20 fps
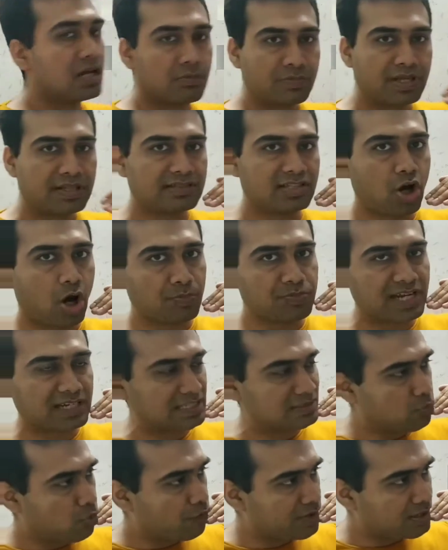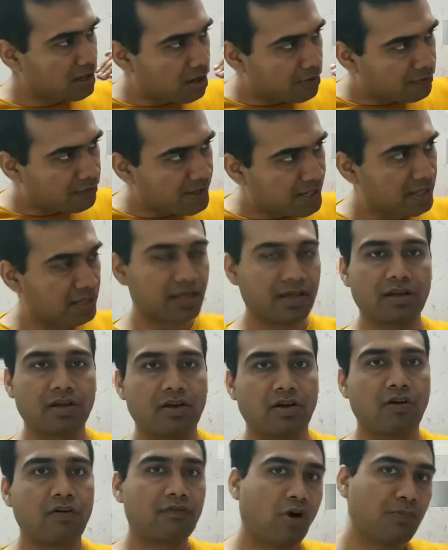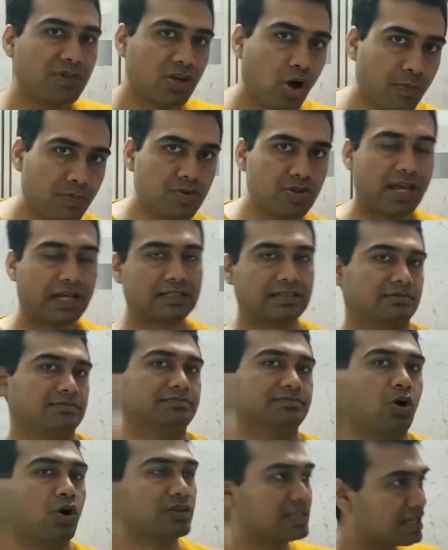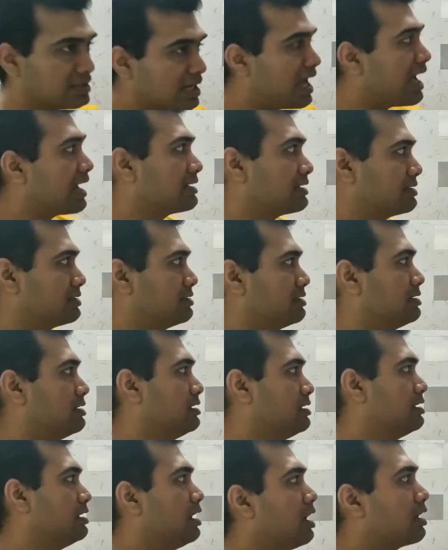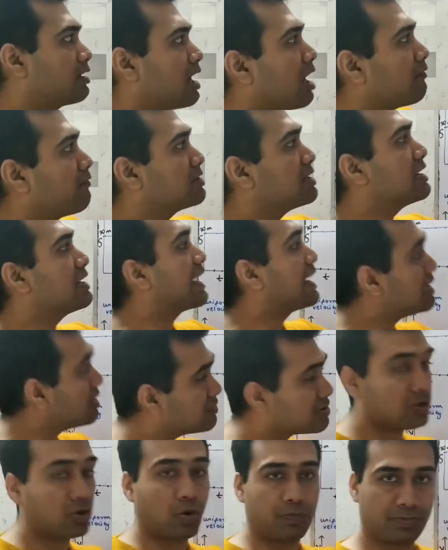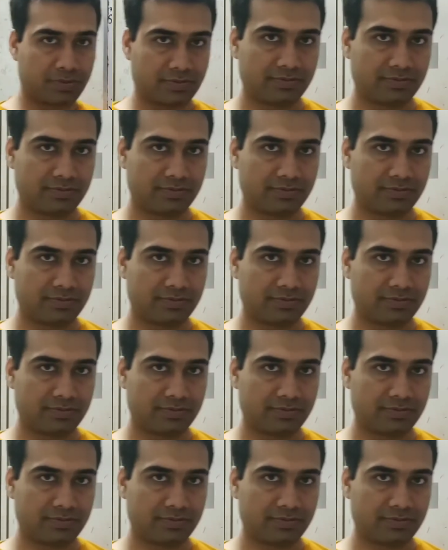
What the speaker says: means the object is moving away from the object. On the other hand, a graph with a negative slope